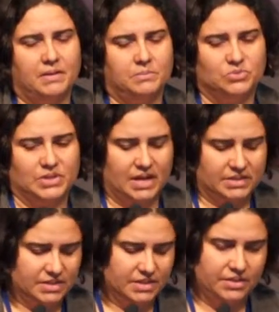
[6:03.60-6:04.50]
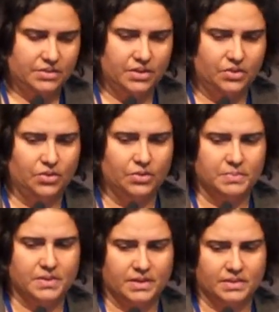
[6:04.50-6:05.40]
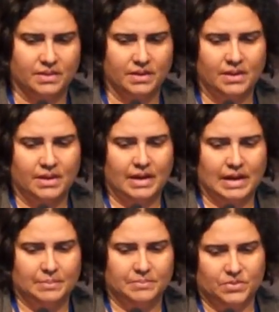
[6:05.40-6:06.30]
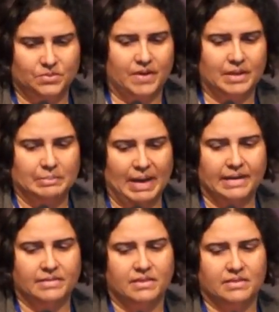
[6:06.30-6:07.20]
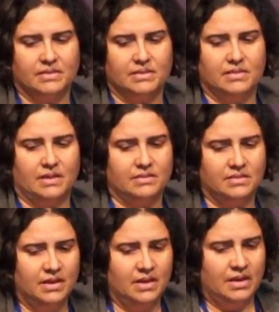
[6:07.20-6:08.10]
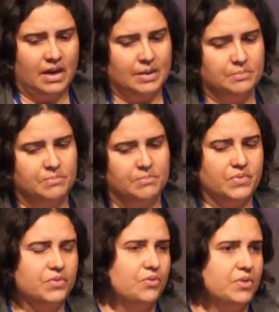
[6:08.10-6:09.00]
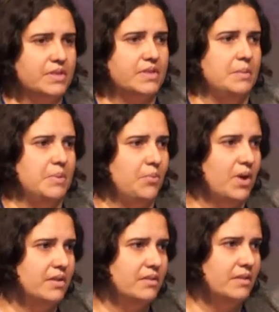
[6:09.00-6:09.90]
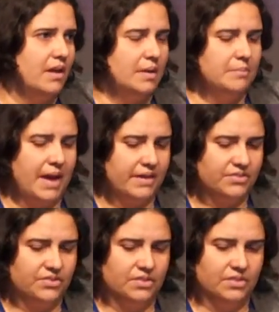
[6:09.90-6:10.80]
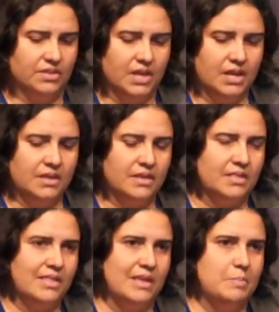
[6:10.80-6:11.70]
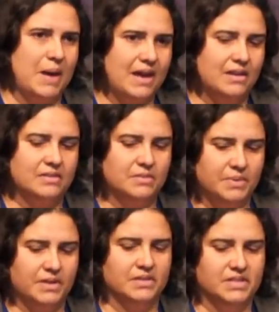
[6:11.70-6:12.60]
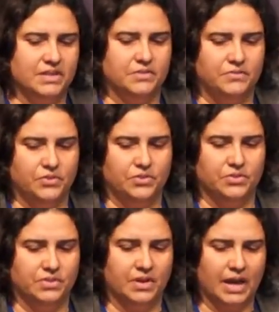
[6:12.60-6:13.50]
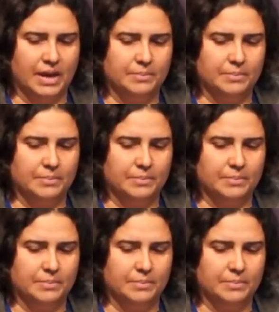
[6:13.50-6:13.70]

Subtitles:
animal data that helps us sort of unpack this, is that through its CB1 action, that the palatability of food